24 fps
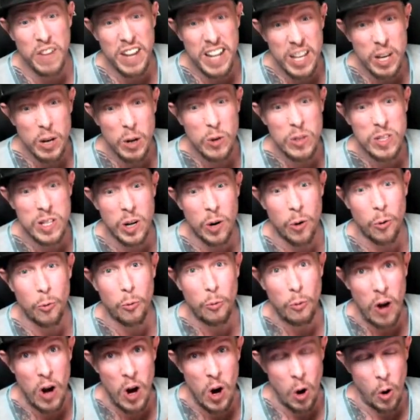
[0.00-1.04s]
videos in a
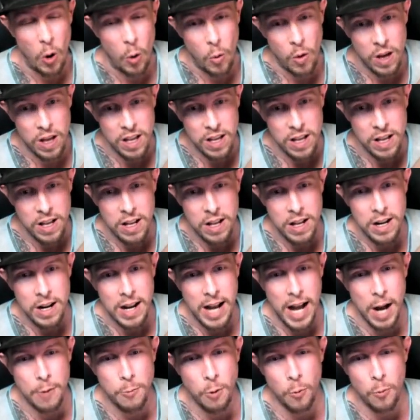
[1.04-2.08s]
row.
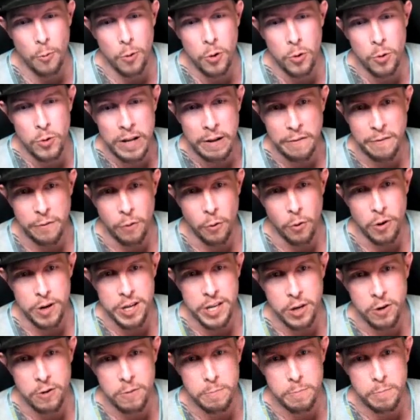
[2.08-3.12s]
I won't ruin it for
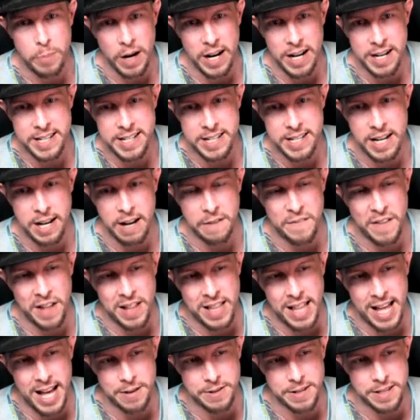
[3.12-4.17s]
you, but uh,
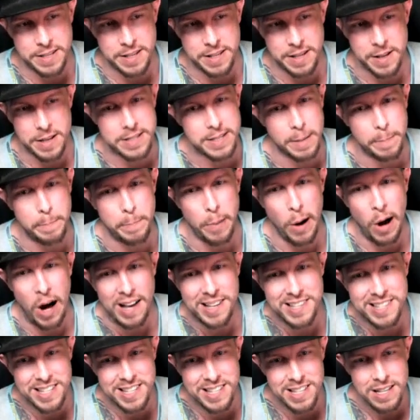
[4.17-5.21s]
Fellhound is a, is a
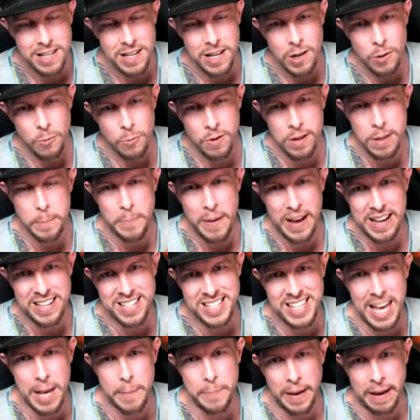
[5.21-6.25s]
boss. One of the
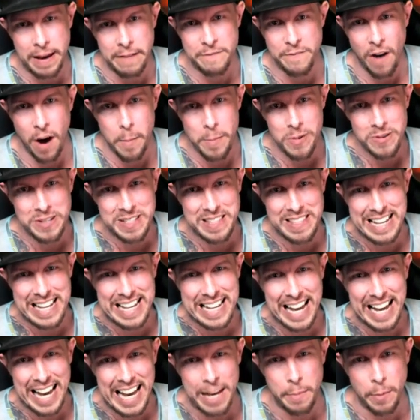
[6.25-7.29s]
best campaign farmers in the
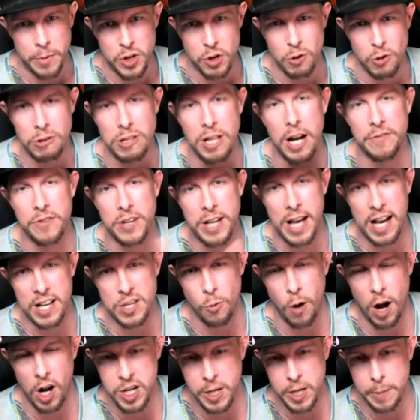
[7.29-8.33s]
game. I'm sure a lot of you guys
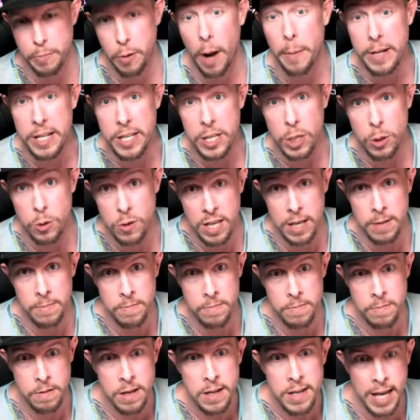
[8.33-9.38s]
watching probably use
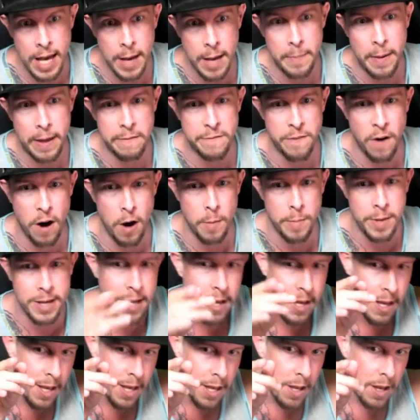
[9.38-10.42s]
him, campaign farming.
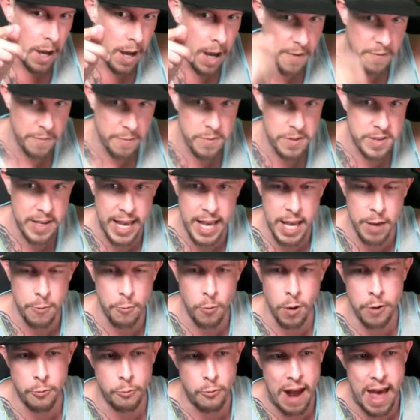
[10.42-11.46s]
Off of his
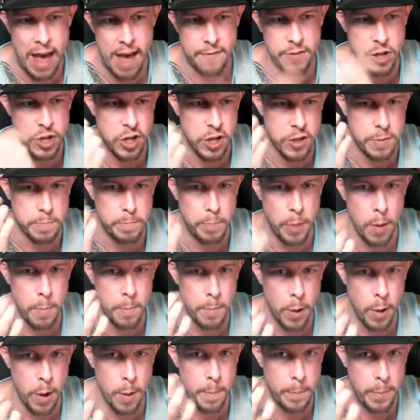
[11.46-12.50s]
A1 Ravage, just boom,
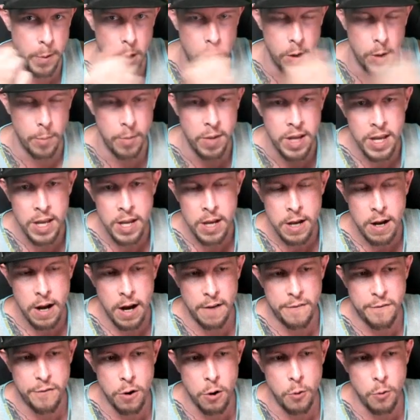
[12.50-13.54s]
boom, boom.
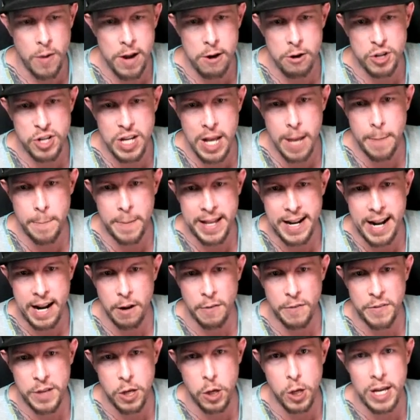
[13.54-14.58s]
Uh, for a rare champion, I
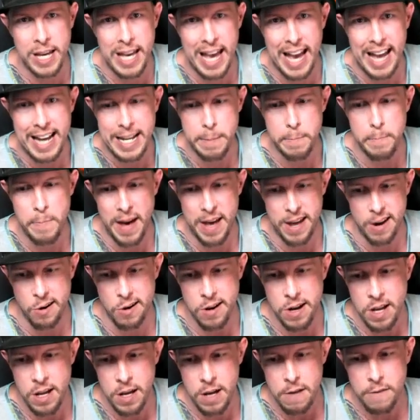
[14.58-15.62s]
don't think you can get any better
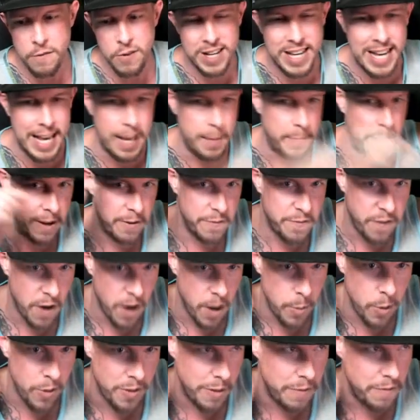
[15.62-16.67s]
for campaign
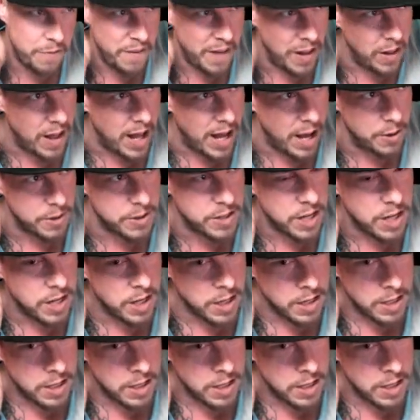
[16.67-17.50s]
farmer than Fellhound.